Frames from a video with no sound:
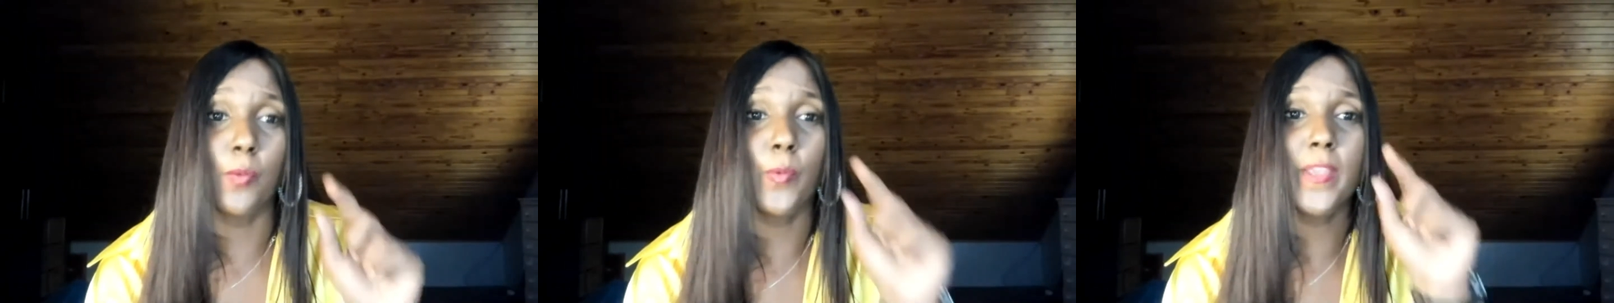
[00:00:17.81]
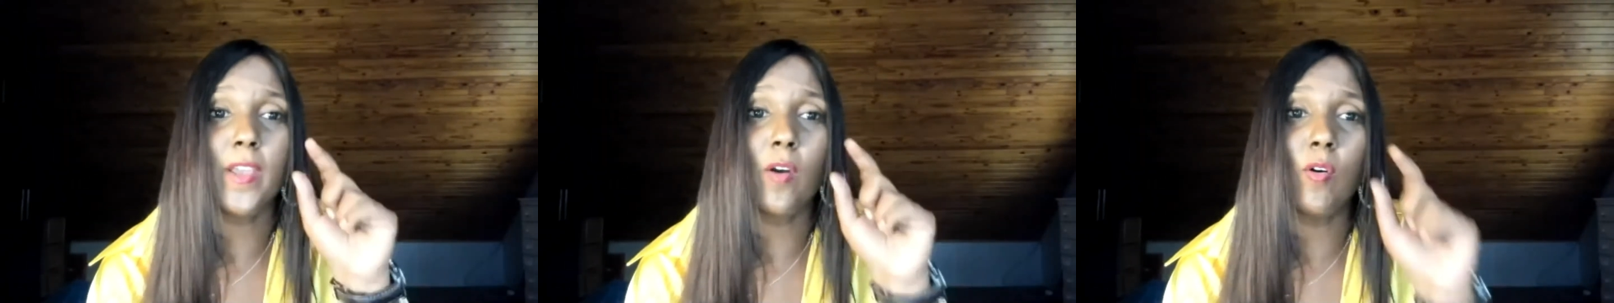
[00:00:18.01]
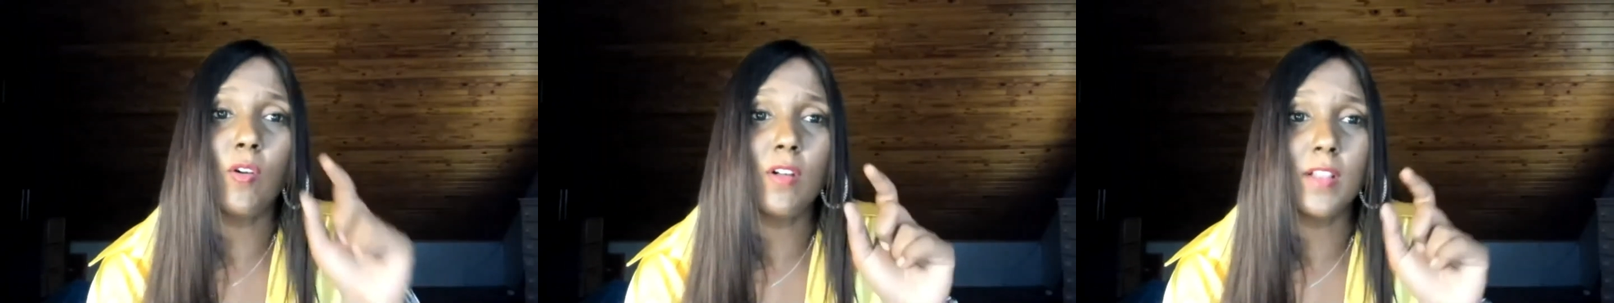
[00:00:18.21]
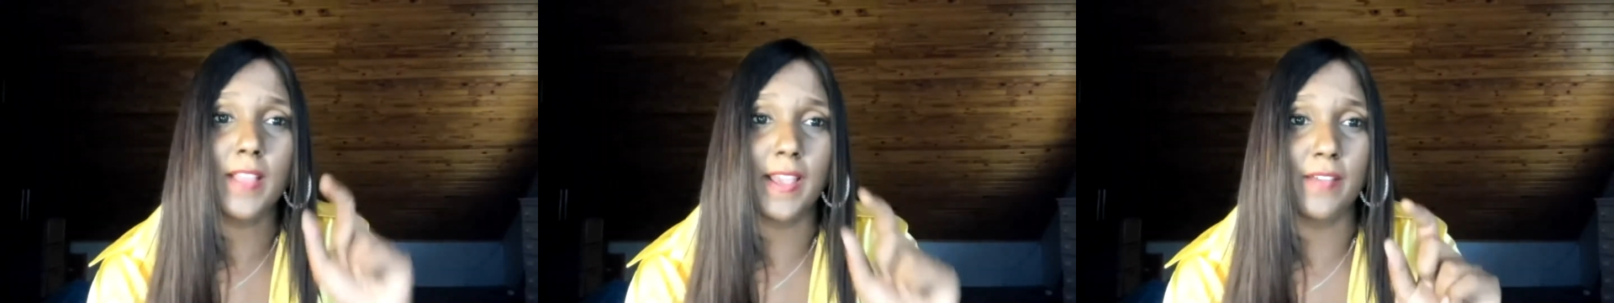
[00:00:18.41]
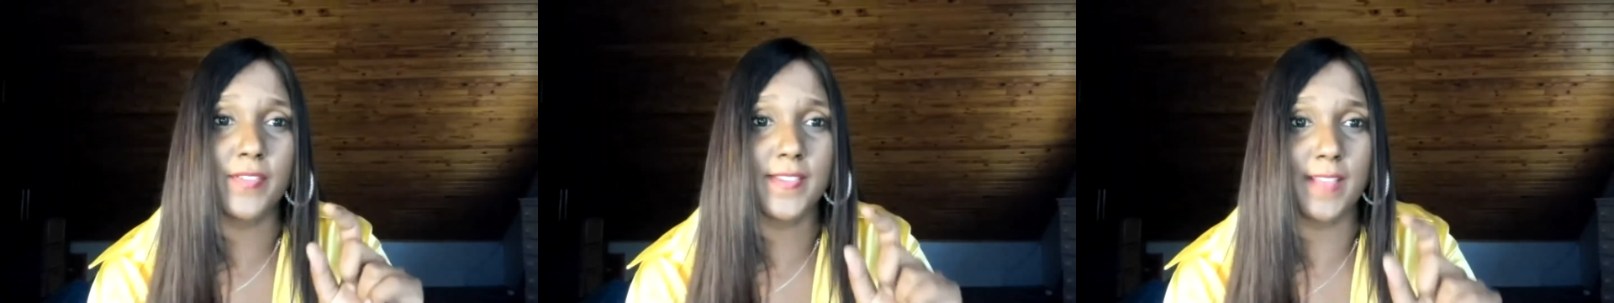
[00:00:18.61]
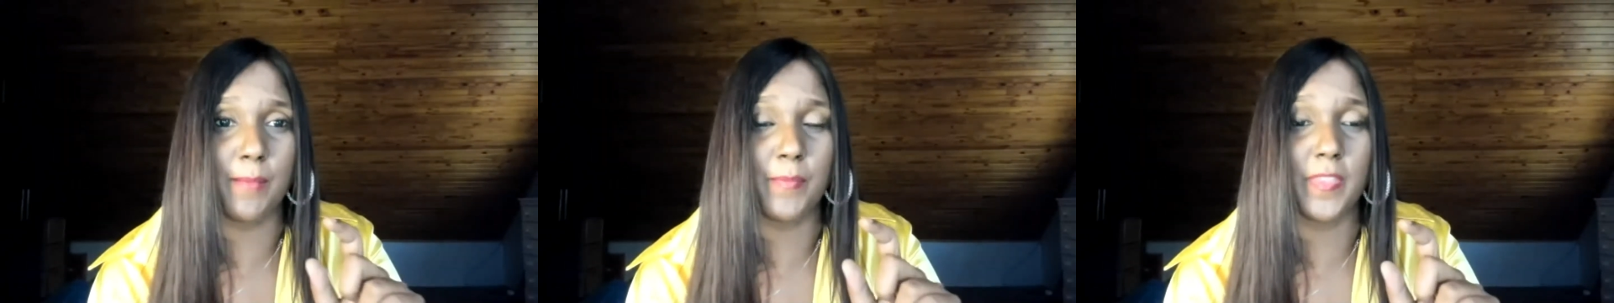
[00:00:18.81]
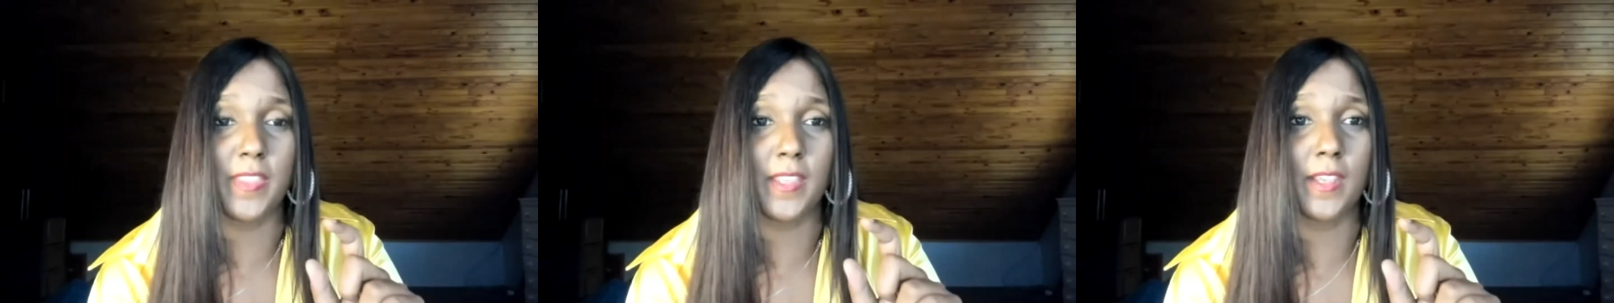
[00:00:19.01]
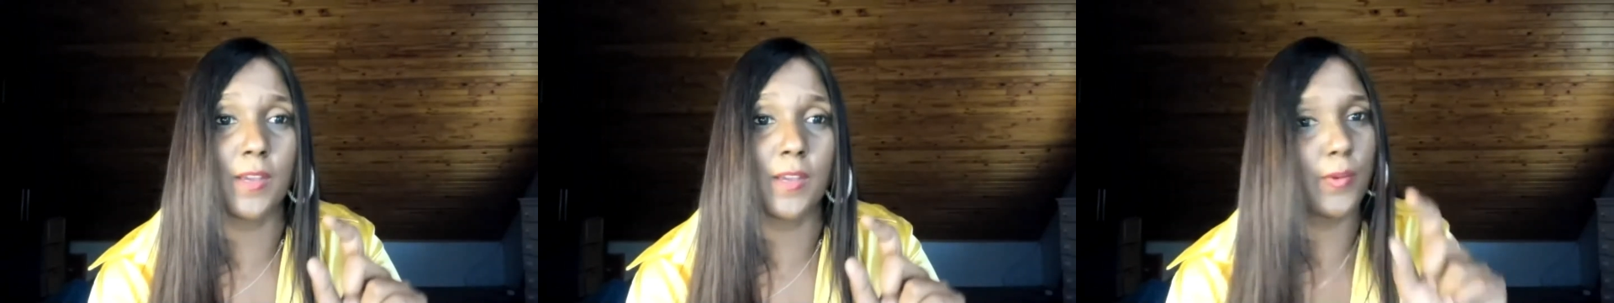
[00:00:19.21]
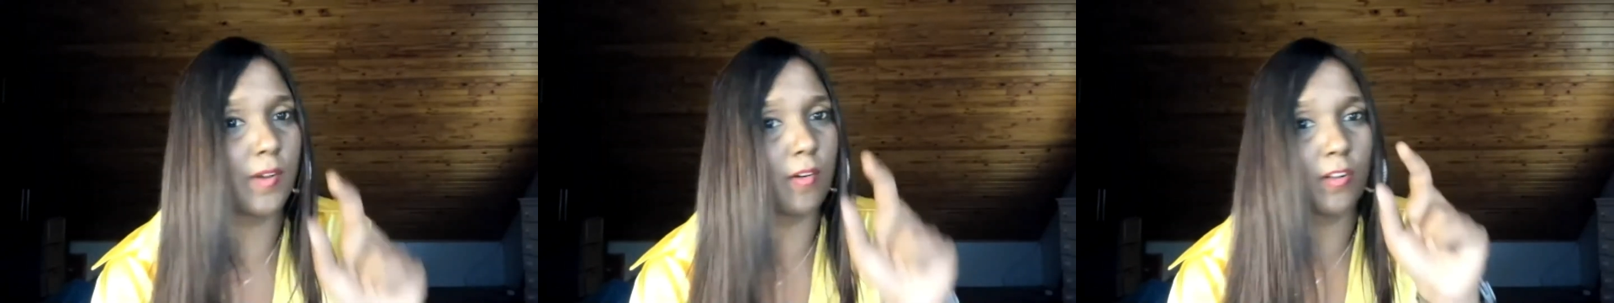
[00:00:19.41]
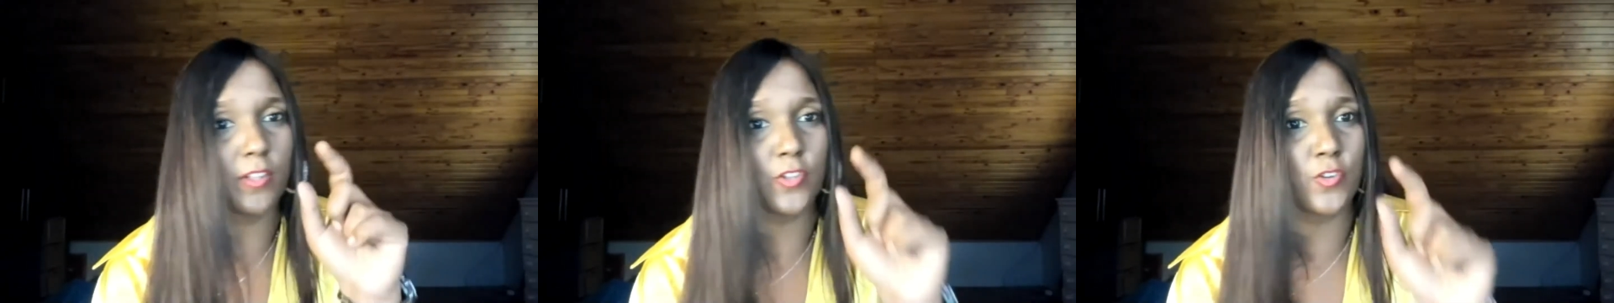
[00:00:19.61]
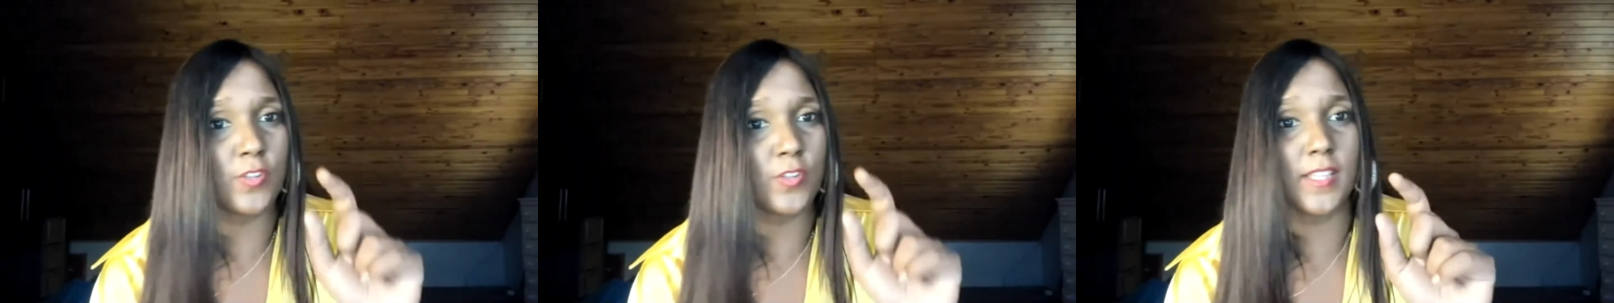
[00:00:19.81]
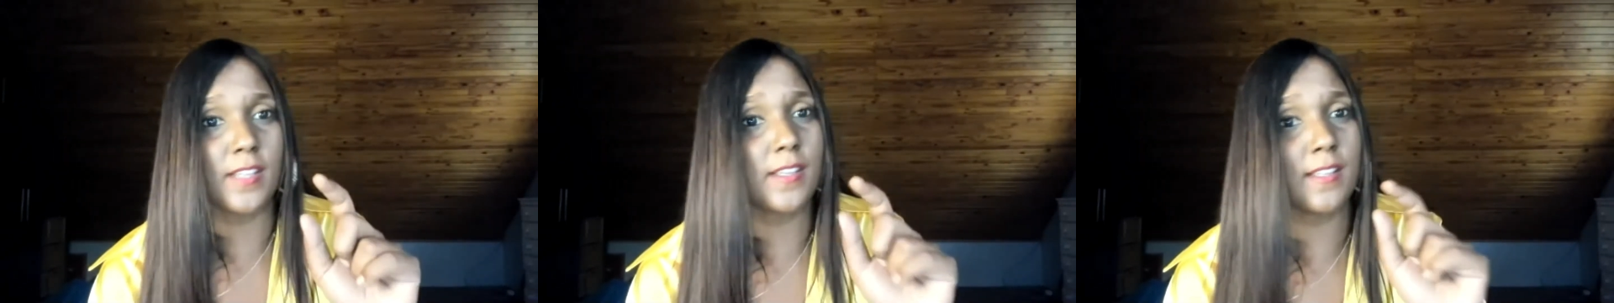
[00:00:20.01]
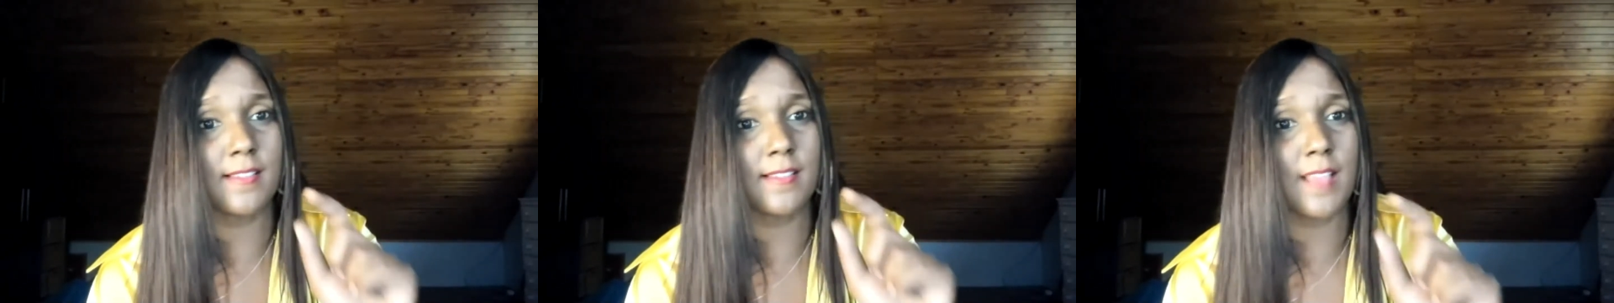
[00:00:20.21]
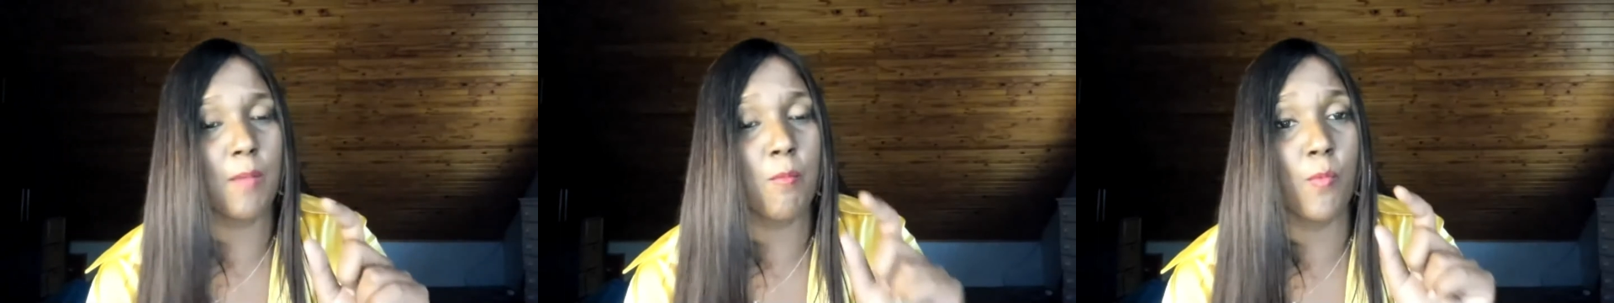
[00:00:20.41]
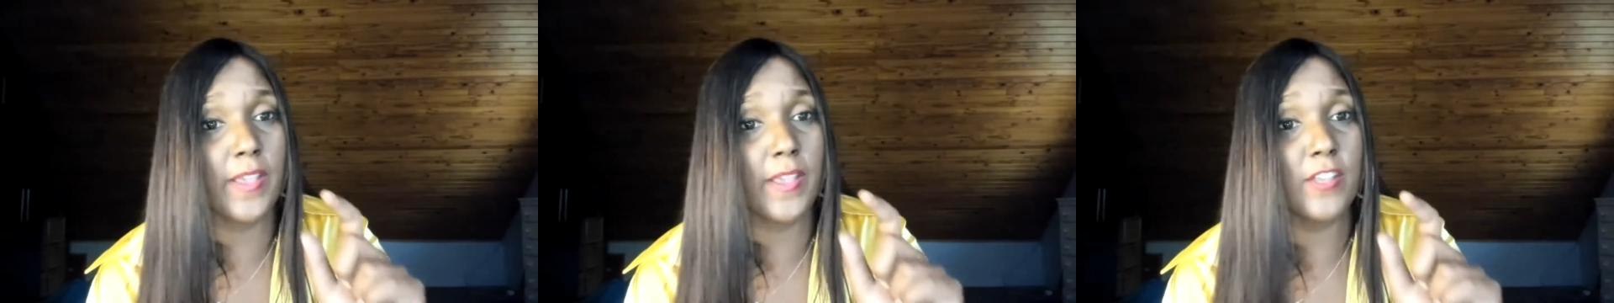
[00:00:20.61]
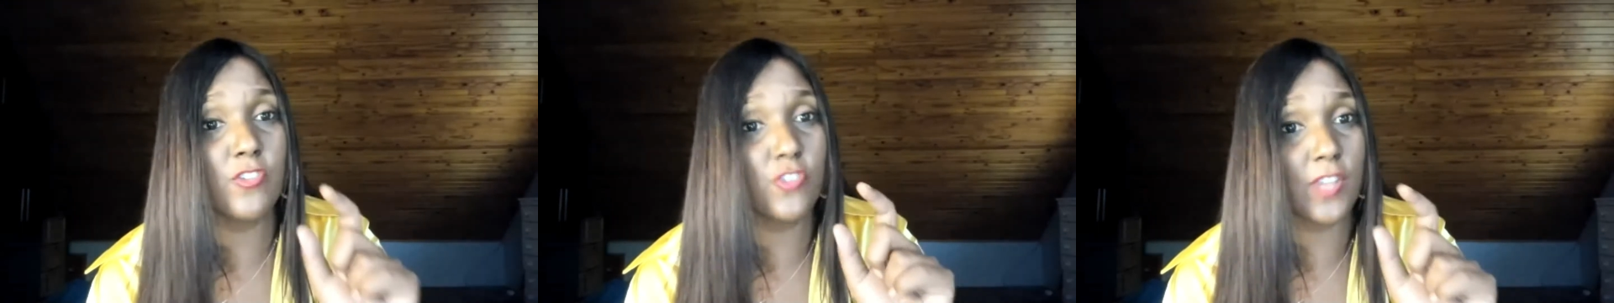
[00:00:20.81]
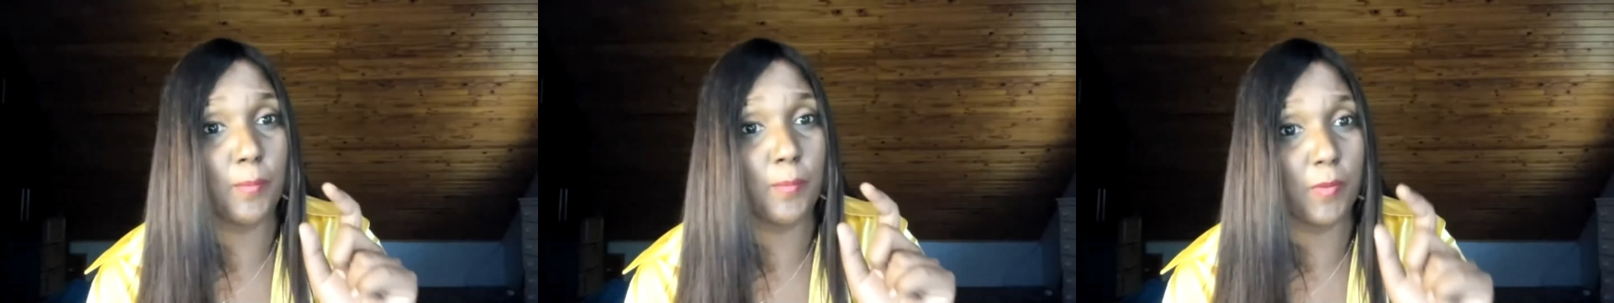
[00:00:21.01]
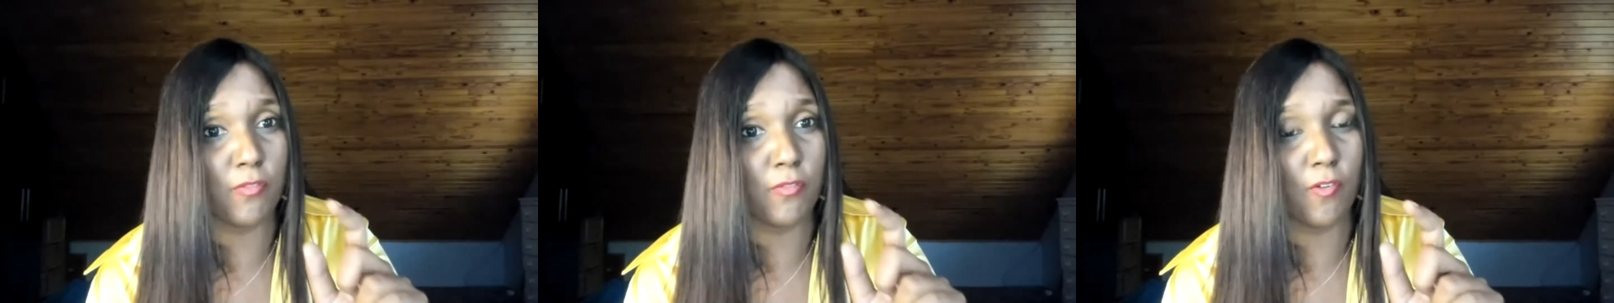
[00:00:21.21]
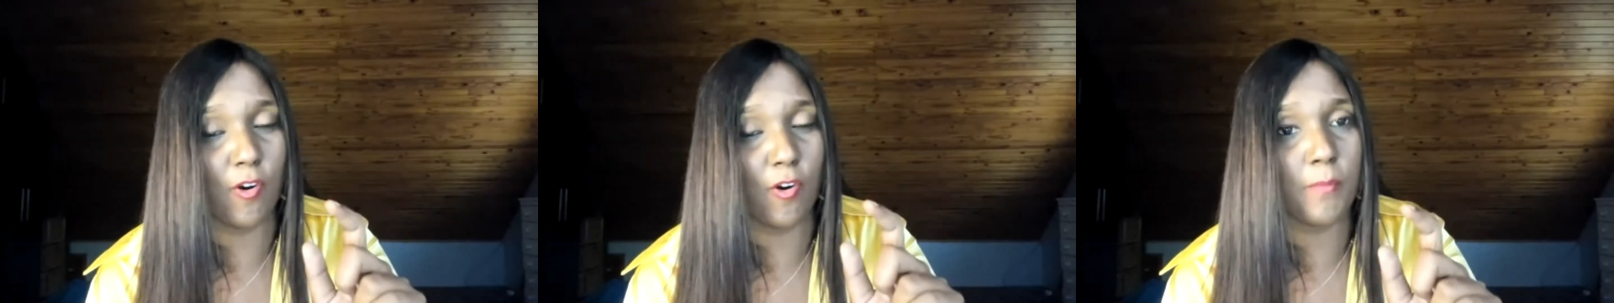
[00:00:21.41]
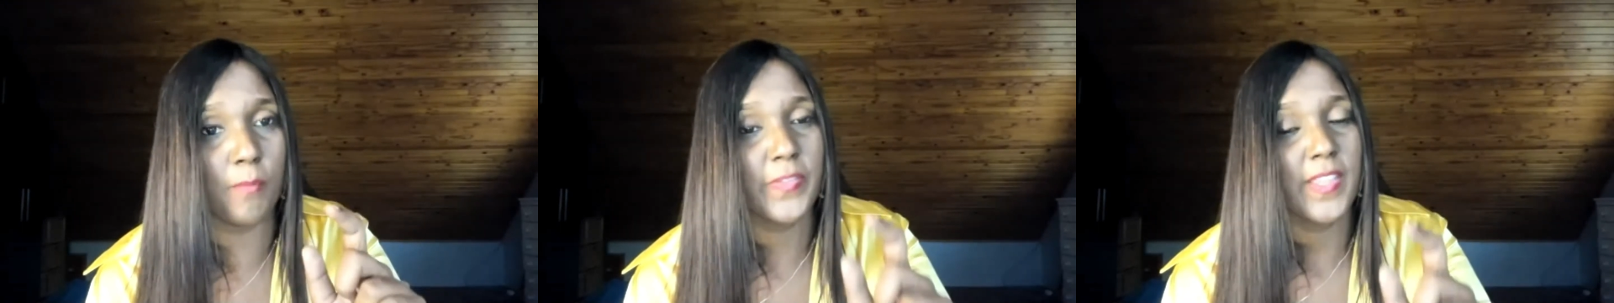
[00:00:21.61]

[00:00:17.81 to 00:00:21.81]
We all have something. We're all unique in some way, shape, or form.